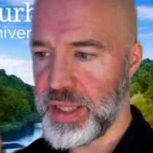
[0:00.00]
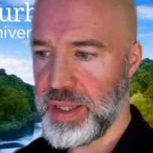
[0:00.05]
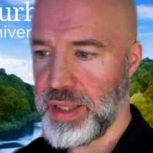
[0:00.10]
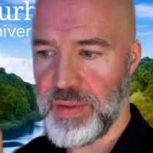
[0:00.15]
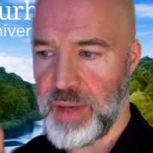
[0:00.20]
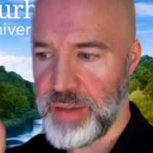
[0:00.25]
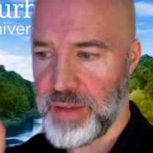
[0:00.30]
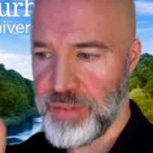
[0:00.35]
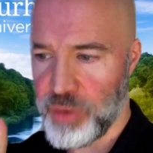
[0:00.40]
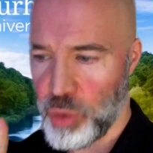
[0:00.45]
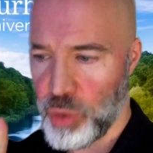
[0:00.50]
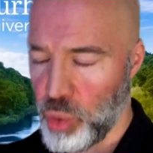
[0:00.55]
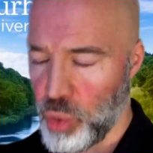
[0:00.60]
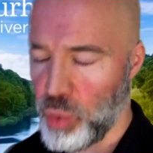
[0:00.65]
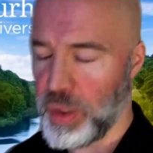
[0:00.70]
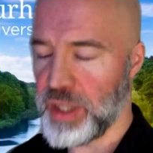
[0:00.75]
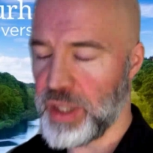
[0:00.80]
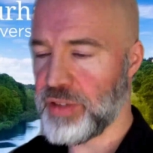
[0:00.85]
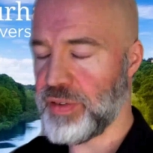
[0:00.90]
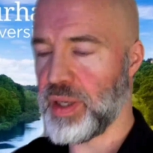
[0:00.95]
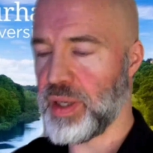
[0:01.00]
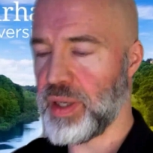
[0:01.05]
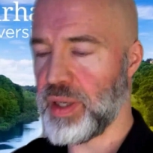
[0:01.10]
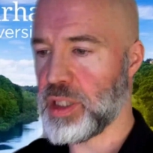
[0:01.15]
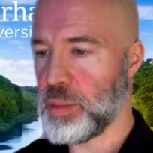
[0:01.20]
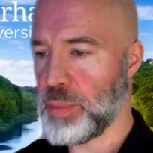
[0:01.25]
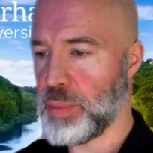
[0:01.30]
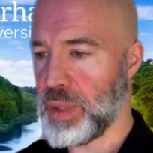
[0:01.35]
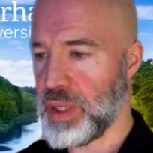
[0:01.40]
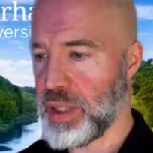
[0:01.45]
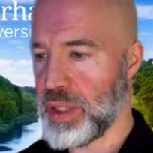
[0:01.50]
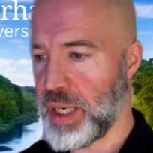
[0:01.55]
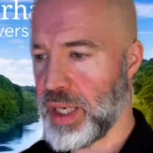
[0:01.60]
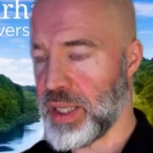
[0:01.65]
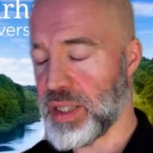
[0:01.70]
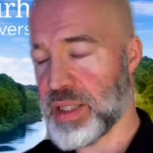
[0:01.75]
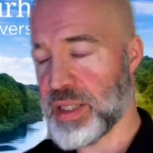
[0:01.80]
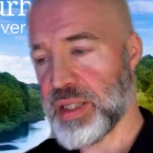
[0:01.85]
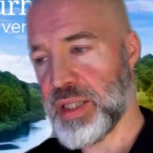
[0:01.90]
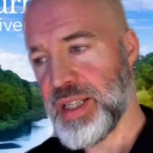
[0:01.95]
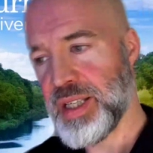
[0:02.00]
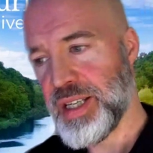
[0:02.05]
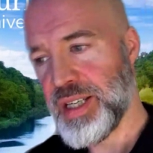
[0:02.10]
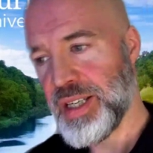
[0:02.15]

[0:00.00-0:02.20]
you know, I've always found this to be the case.